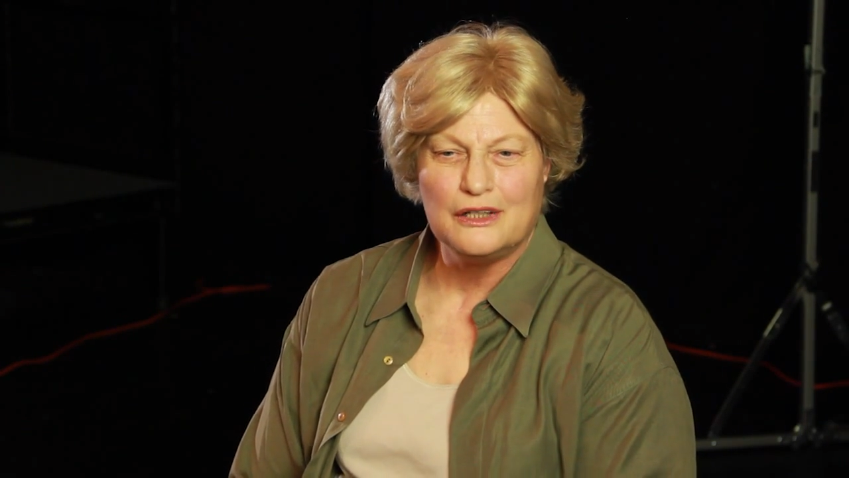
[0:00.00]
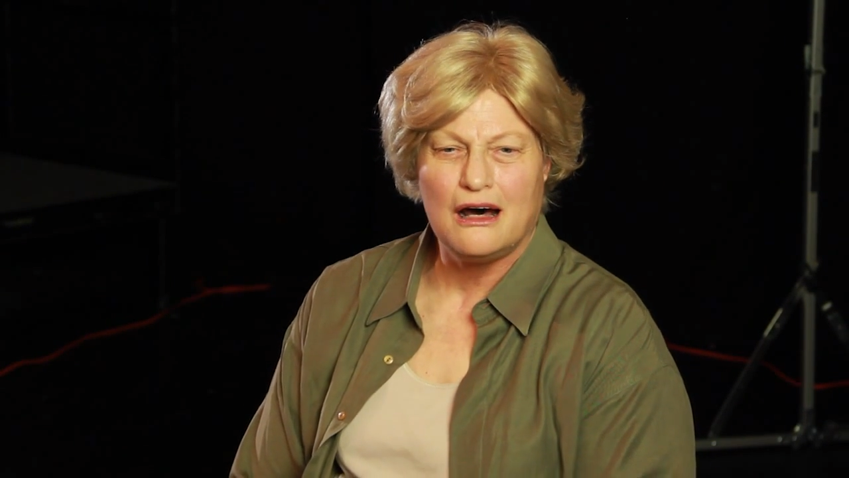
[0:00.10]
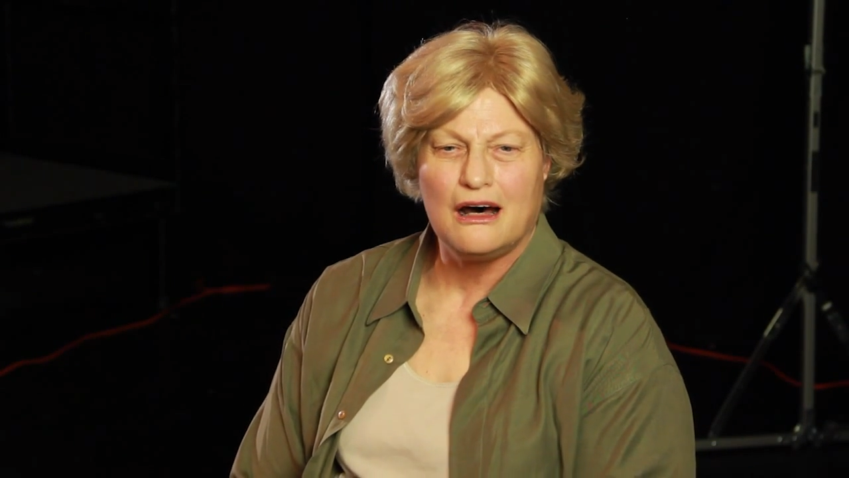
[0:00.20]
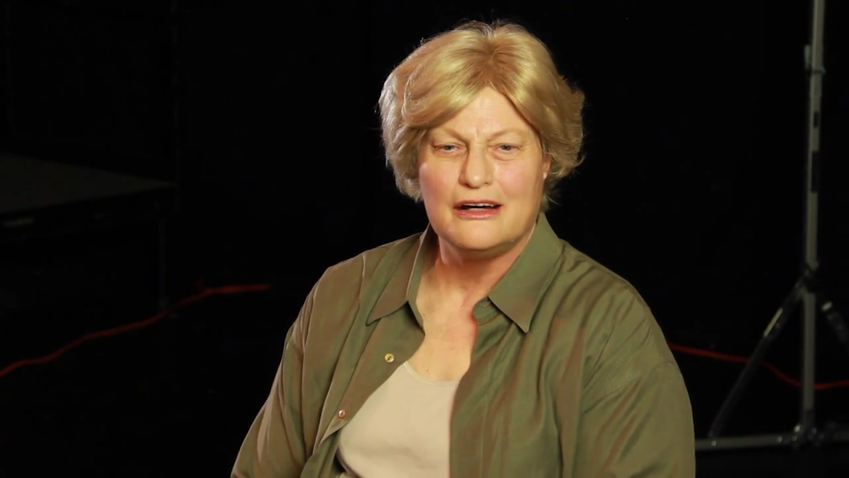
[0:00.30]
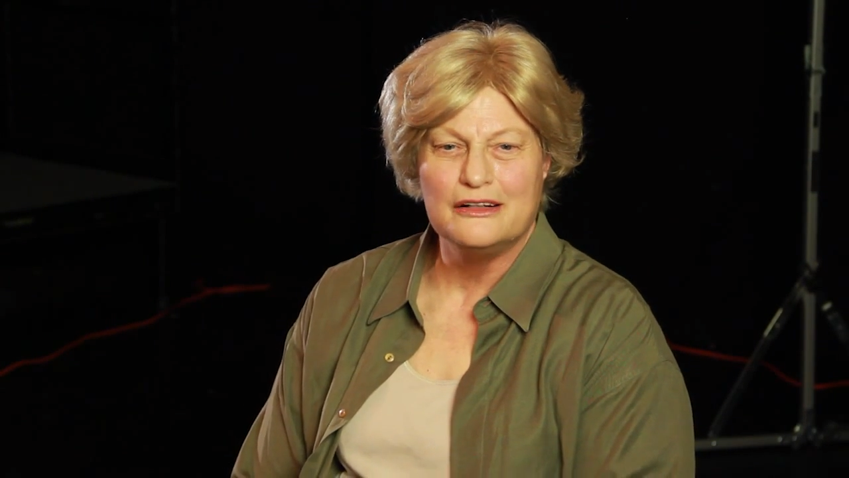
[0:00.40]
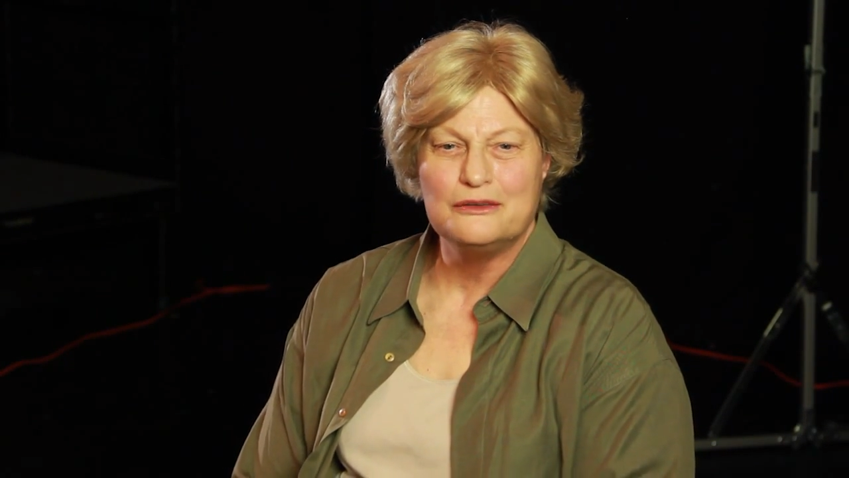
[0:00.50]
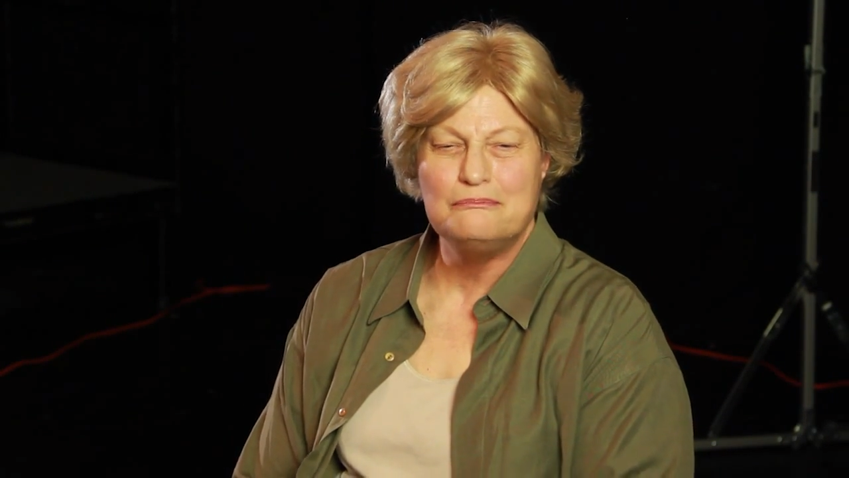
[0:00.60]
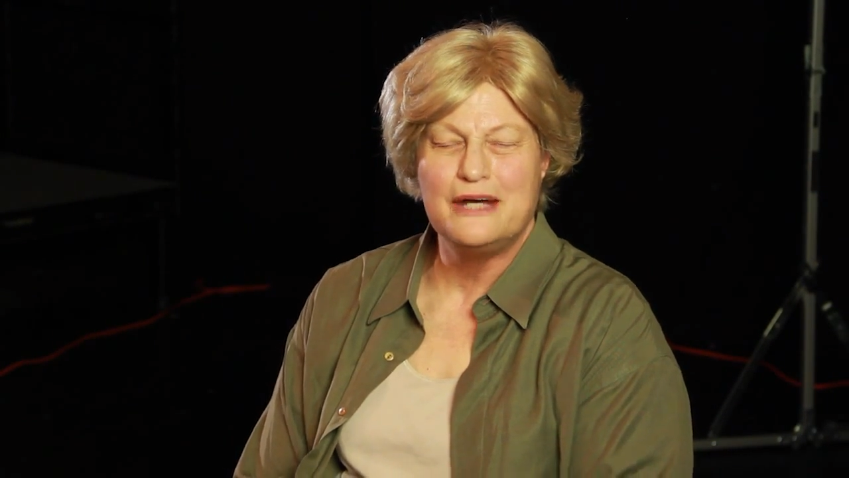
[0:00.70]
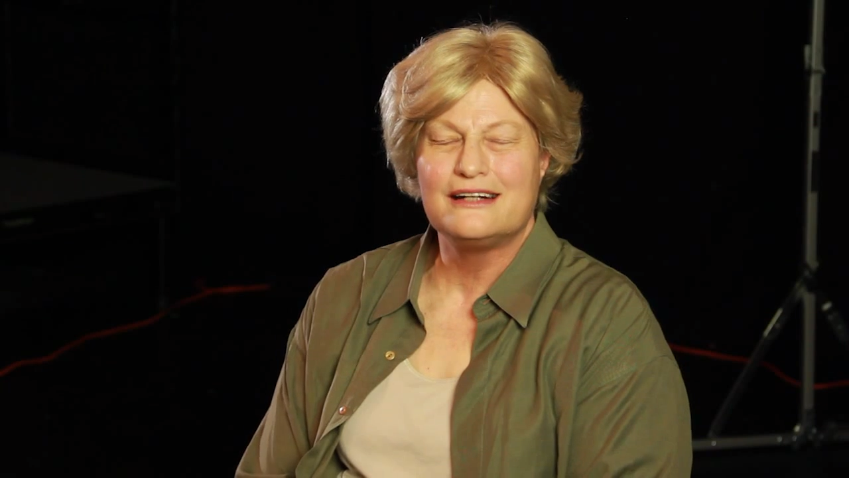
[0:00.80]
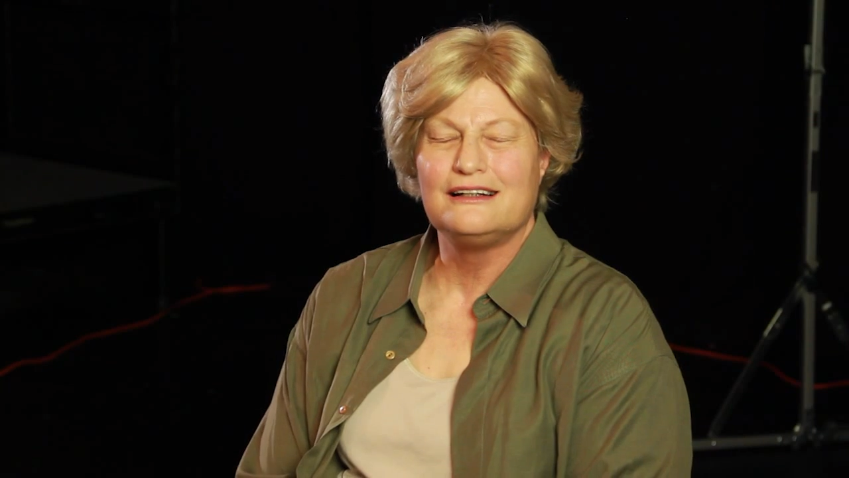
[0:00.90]
hard
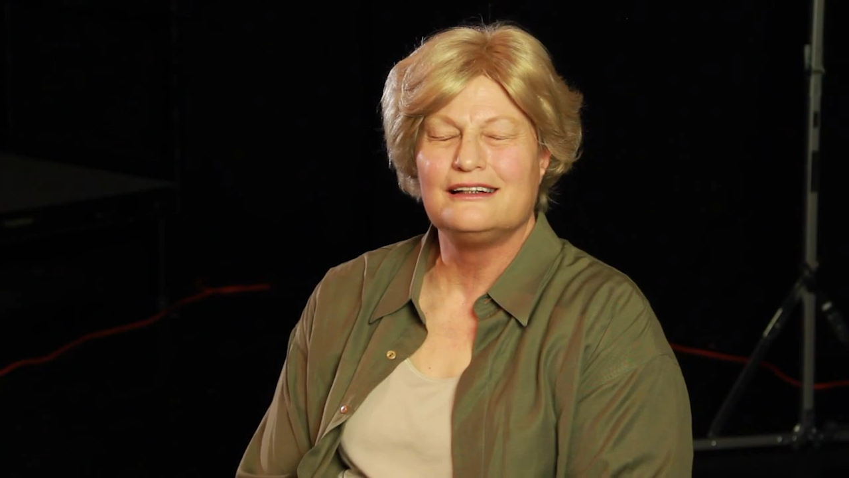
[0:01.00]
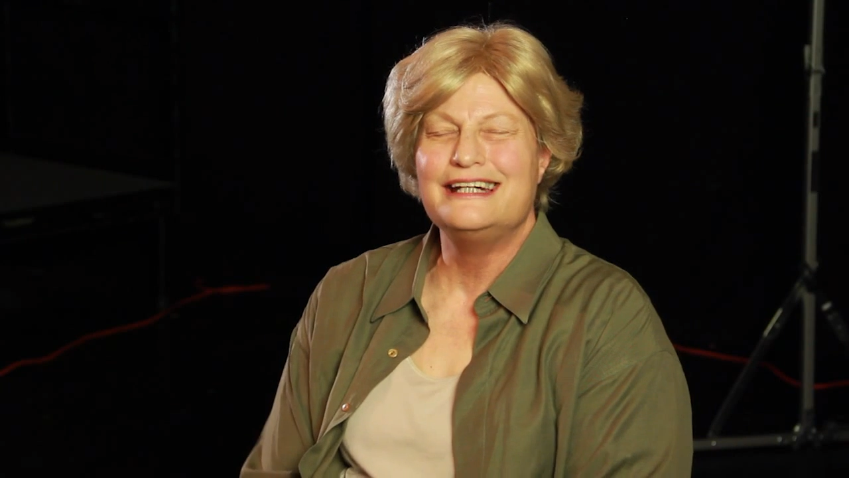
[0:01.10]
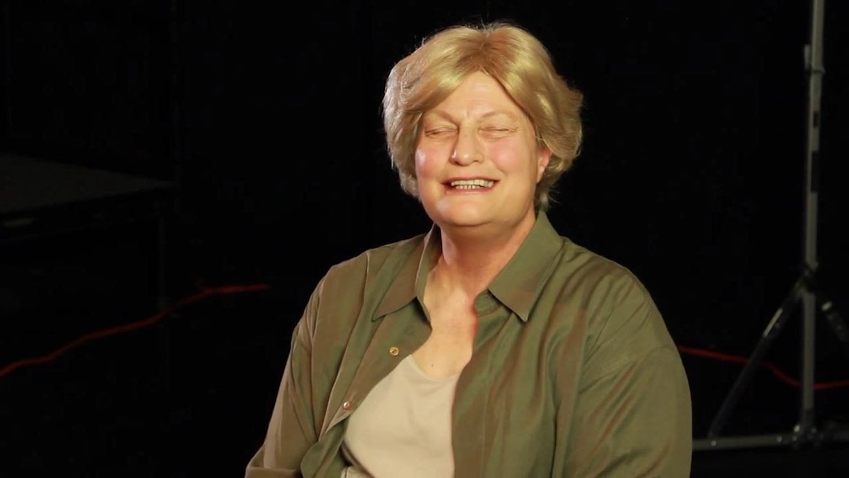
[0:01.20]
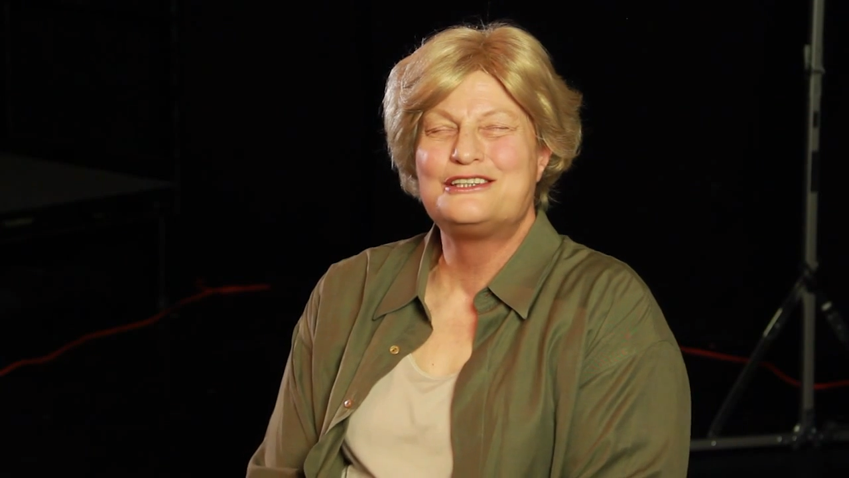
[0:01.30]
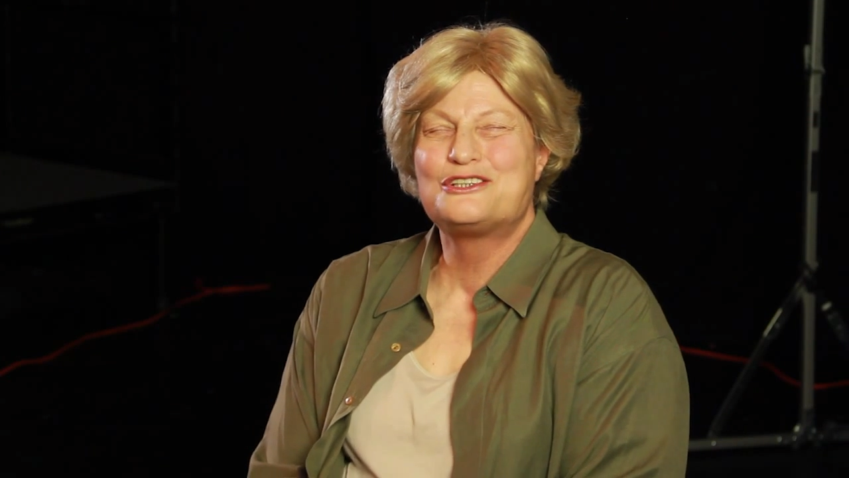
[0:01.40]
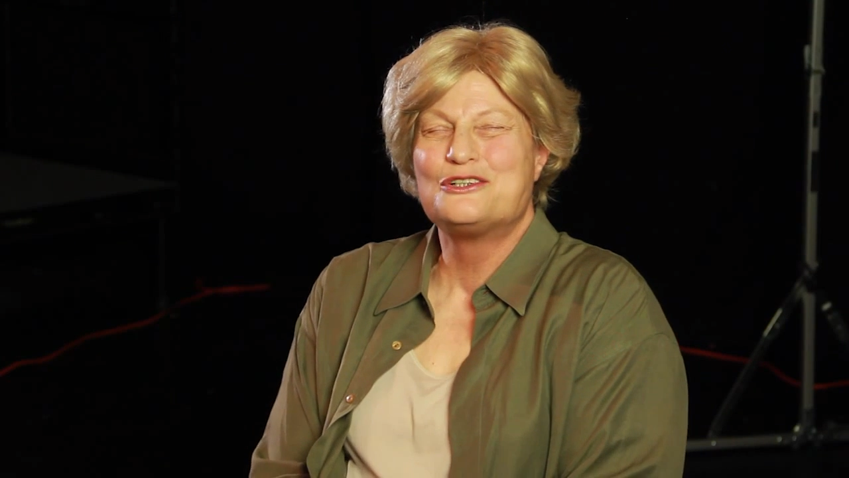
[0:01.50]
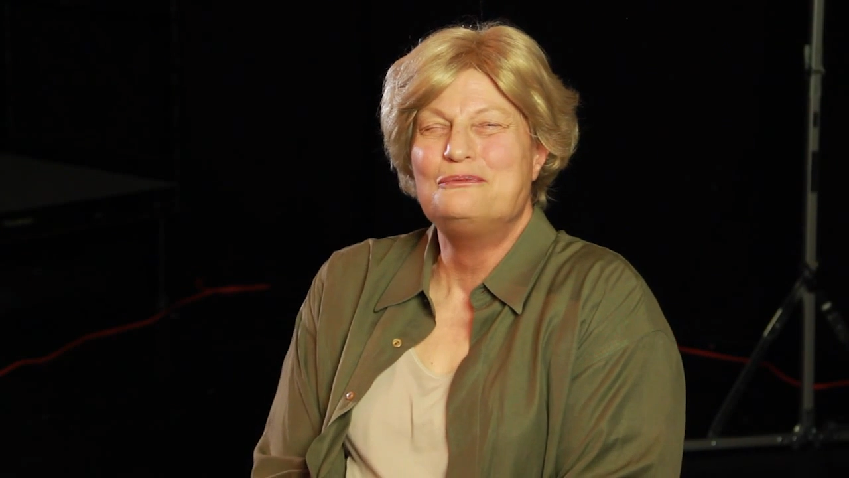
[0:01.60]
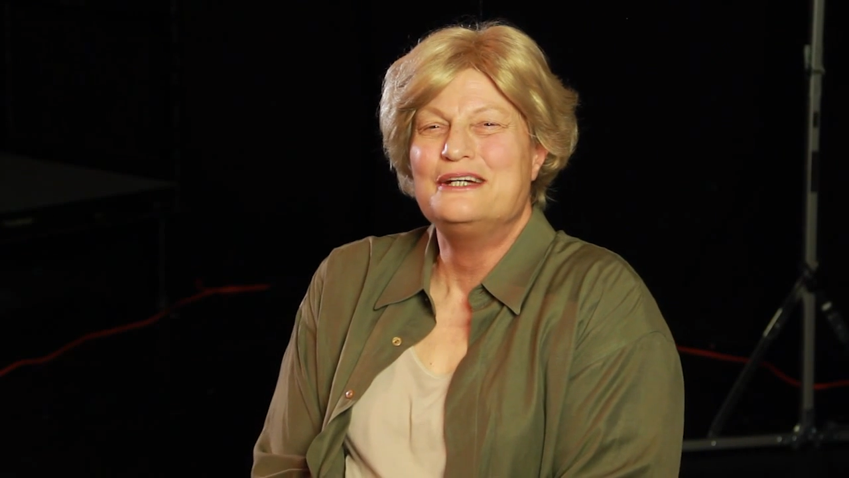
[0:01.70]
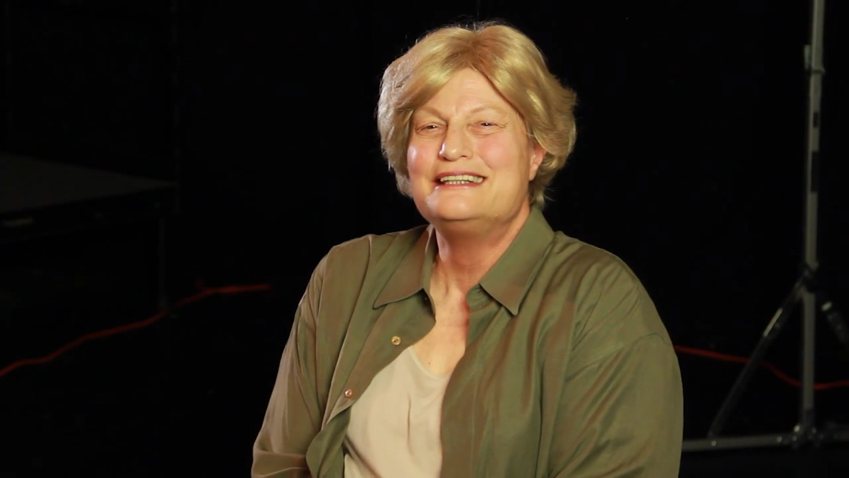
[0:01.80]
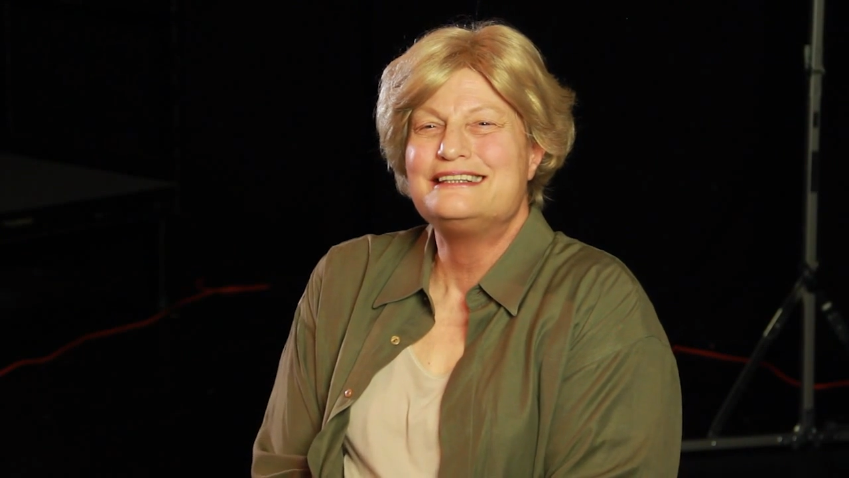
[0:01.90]
metal
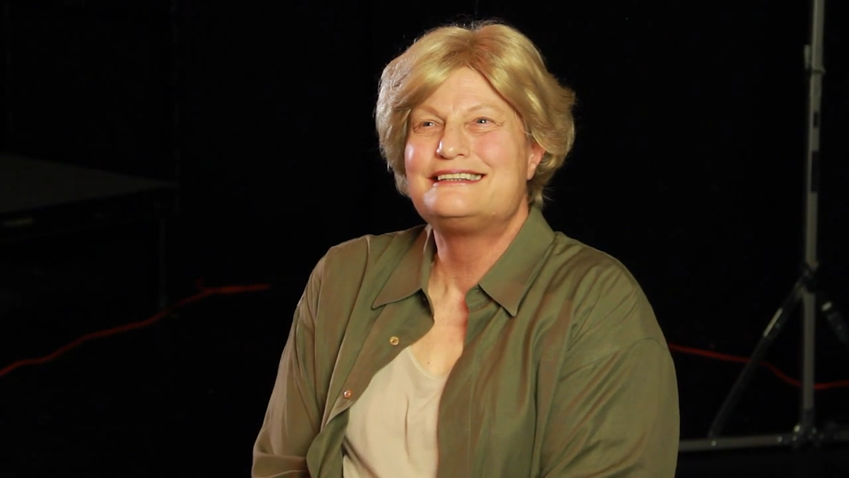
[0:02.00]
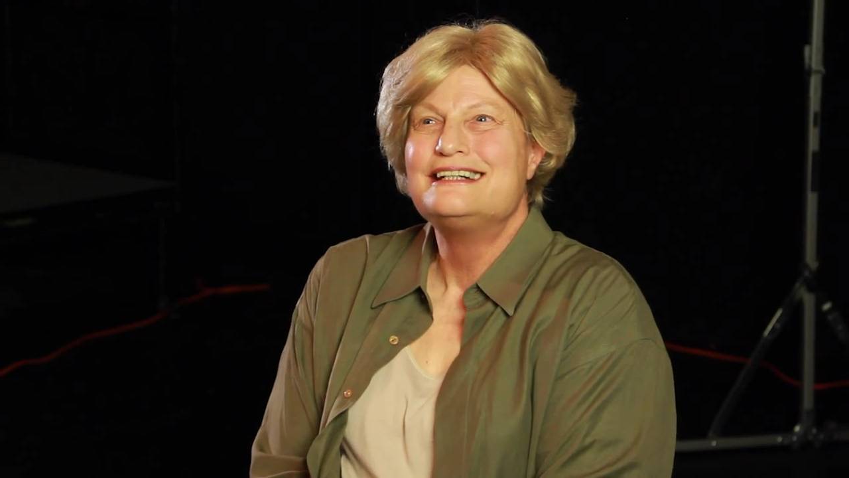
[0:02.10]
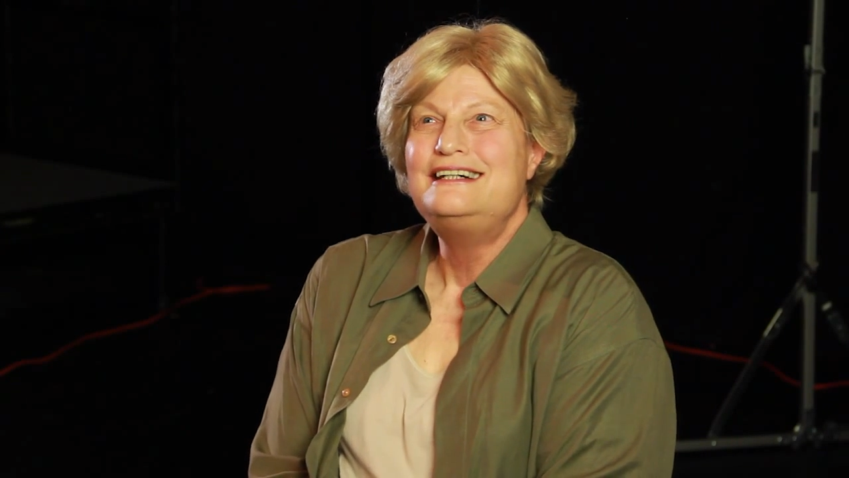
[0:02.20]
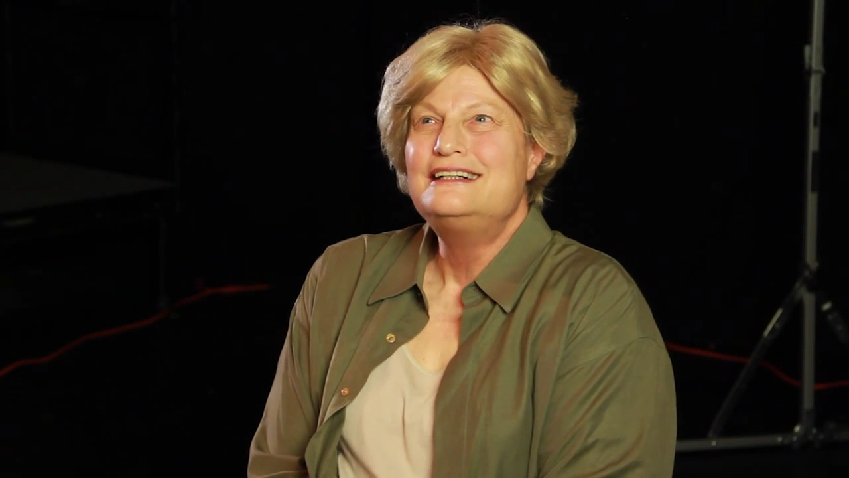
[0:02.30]
instruments